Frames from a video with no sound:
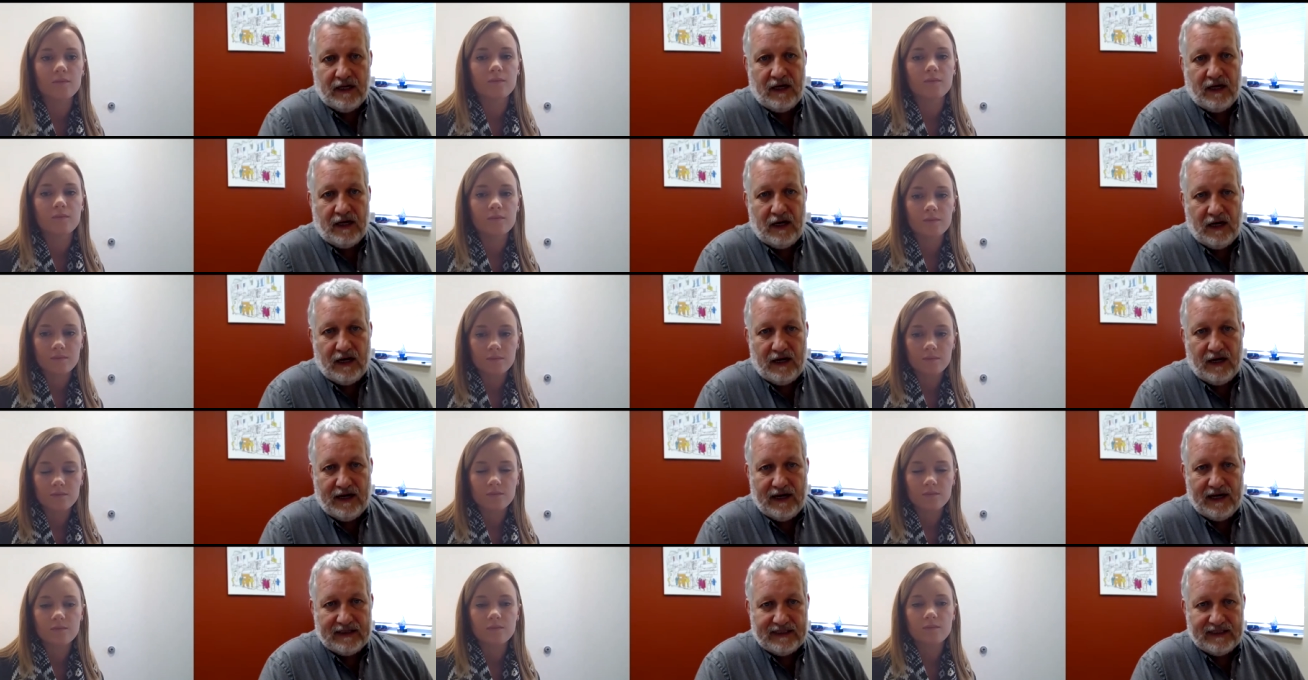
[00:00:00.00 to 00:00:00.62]

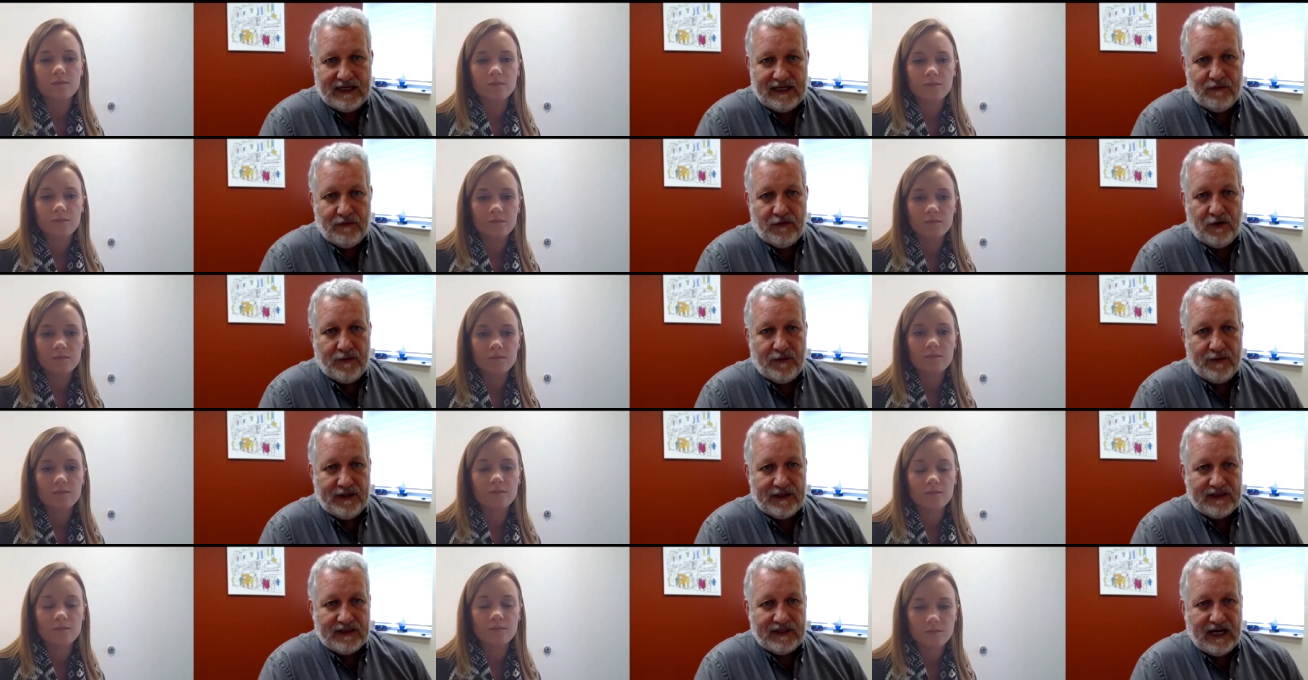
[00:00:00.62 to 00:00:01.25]
Speaker 1: Uh, at that
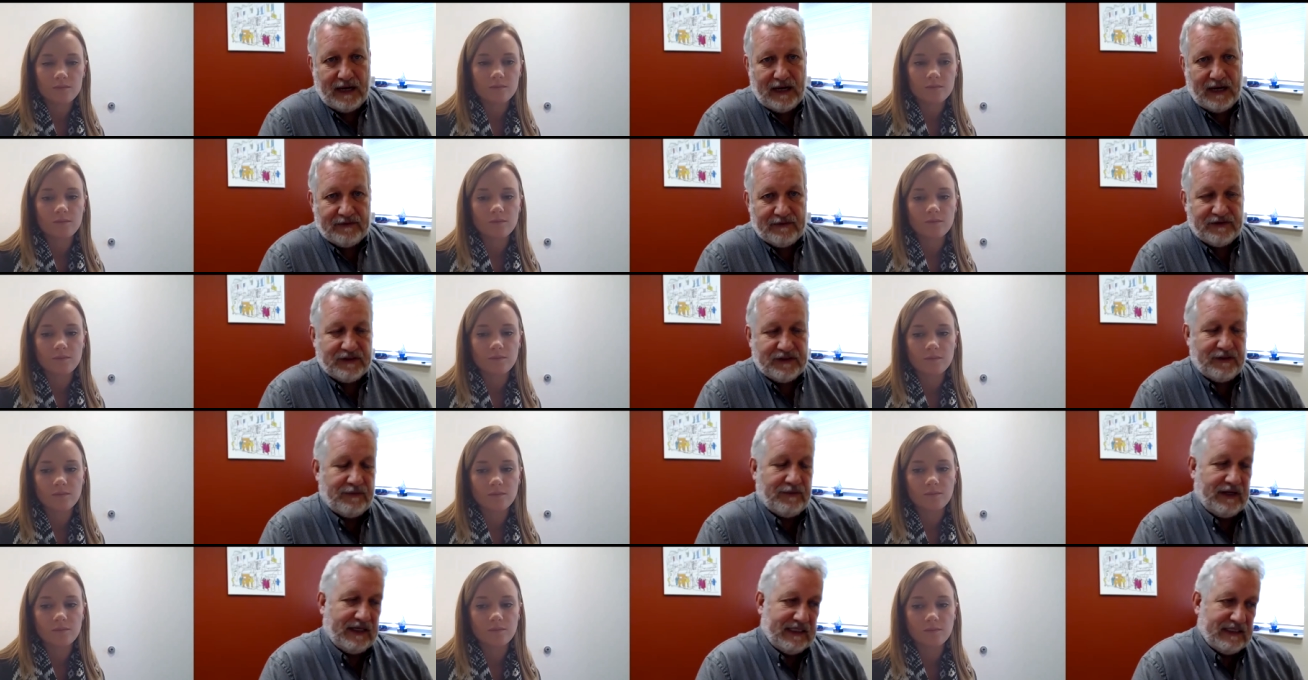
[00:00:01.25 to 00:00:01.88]
moment in time if
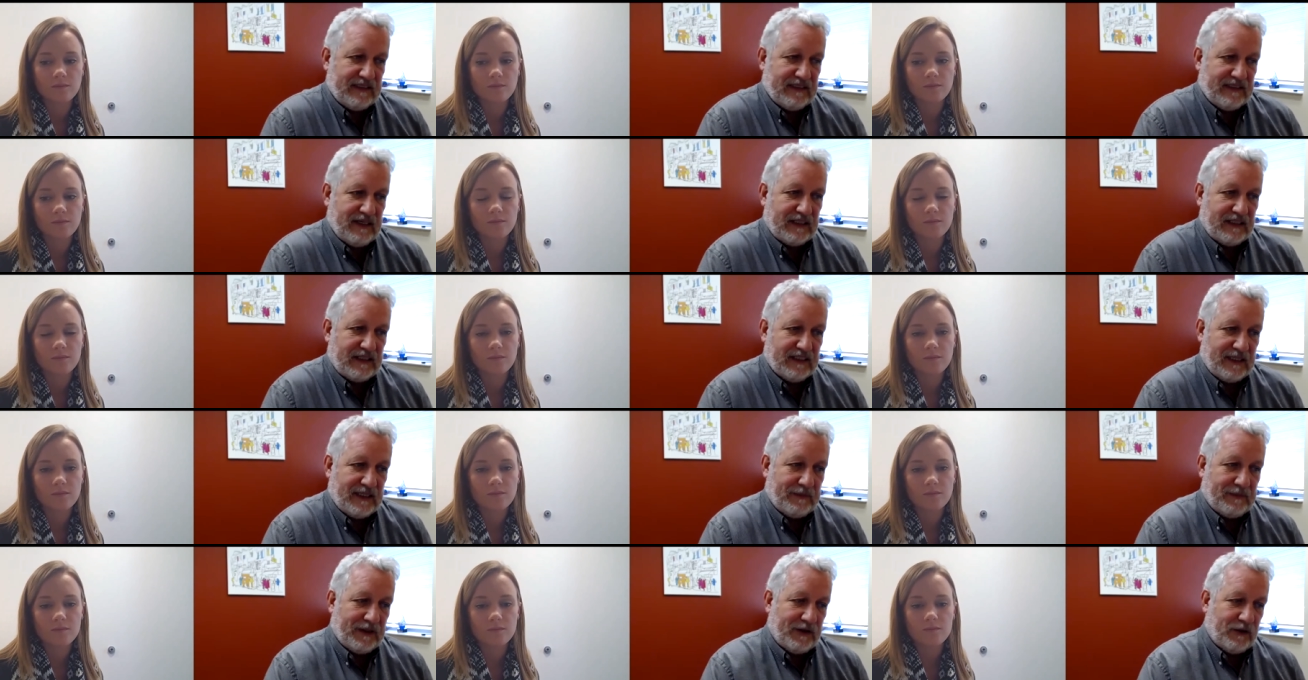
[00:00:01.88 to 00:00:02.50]
somebody's done
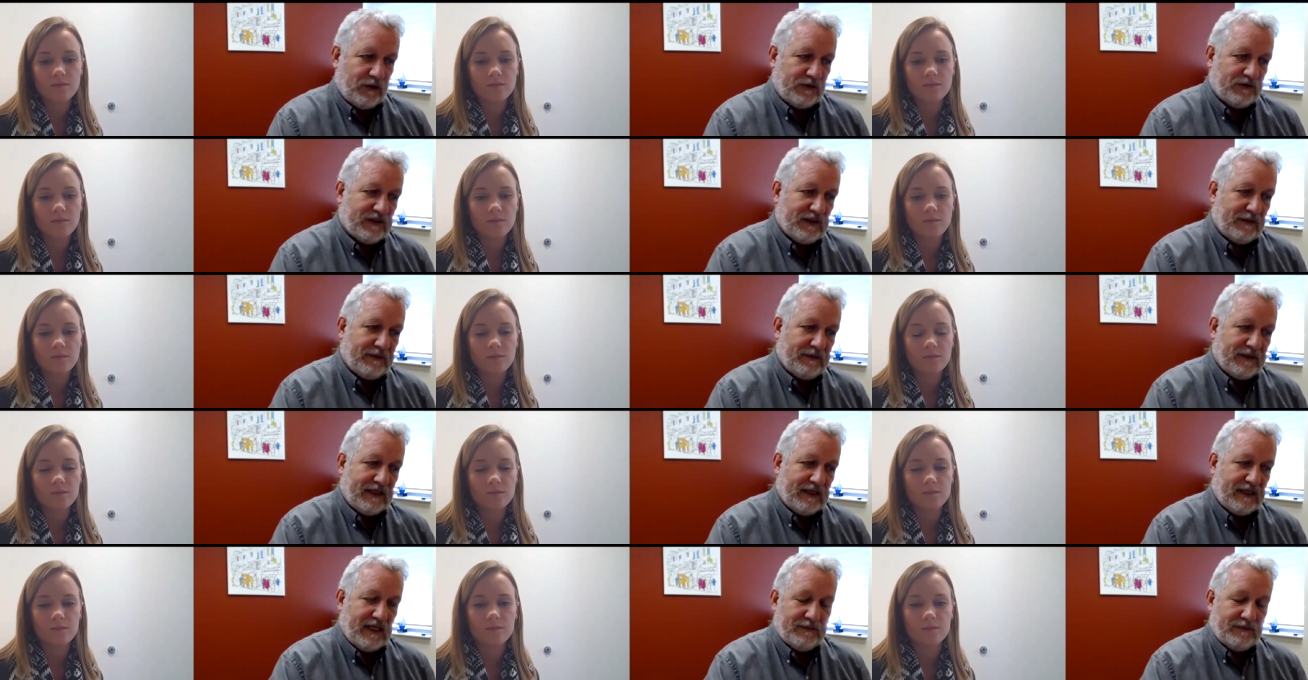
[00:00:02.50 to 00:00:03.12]
something or if
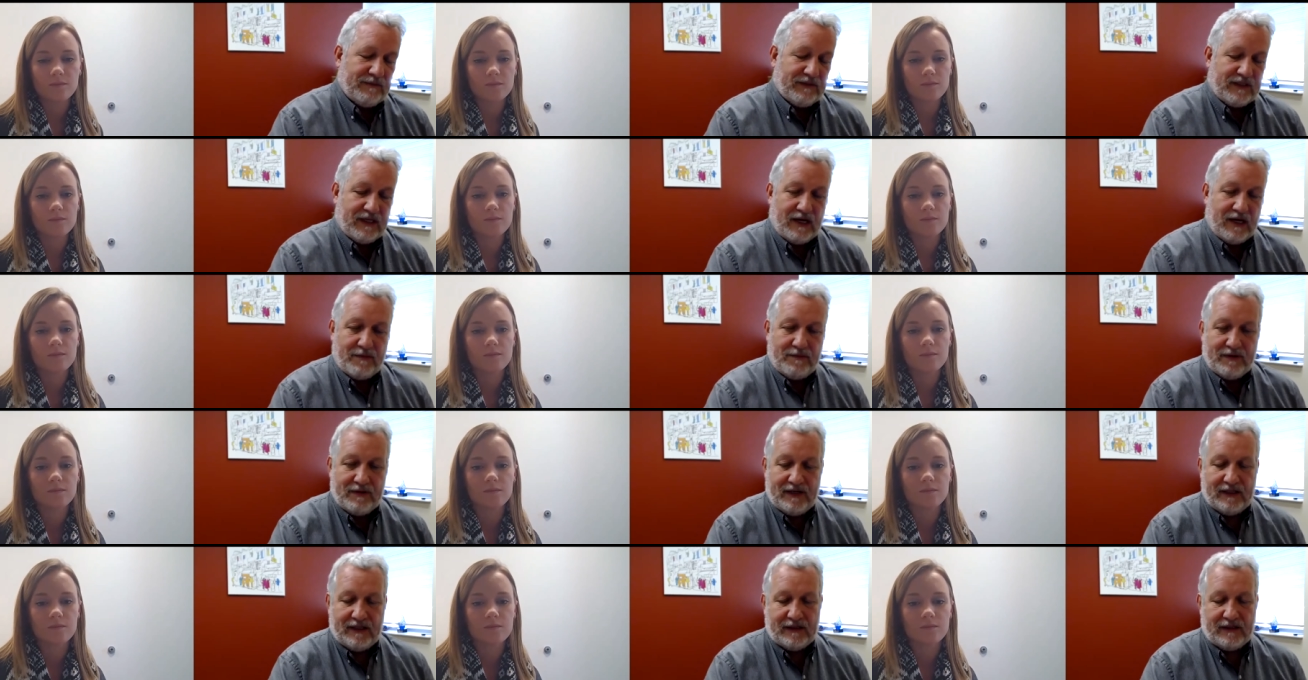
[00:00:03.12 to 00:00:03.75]
something comes up
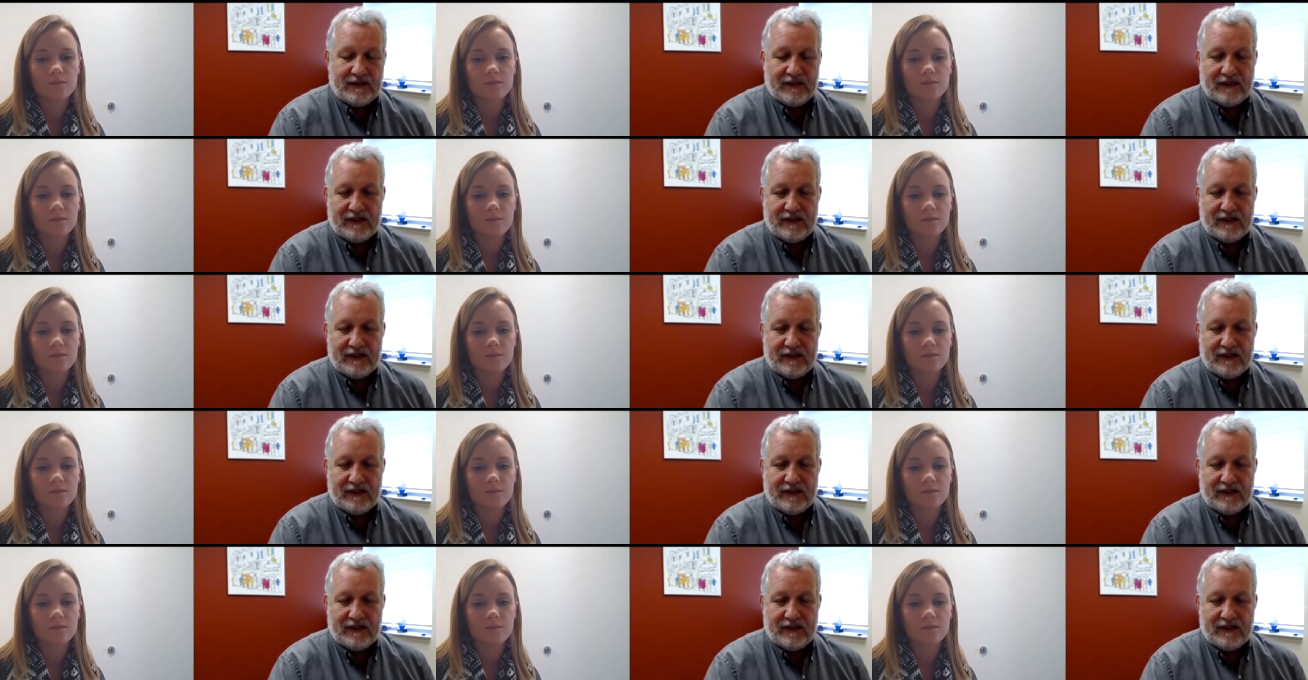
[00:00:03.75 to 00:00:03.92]
in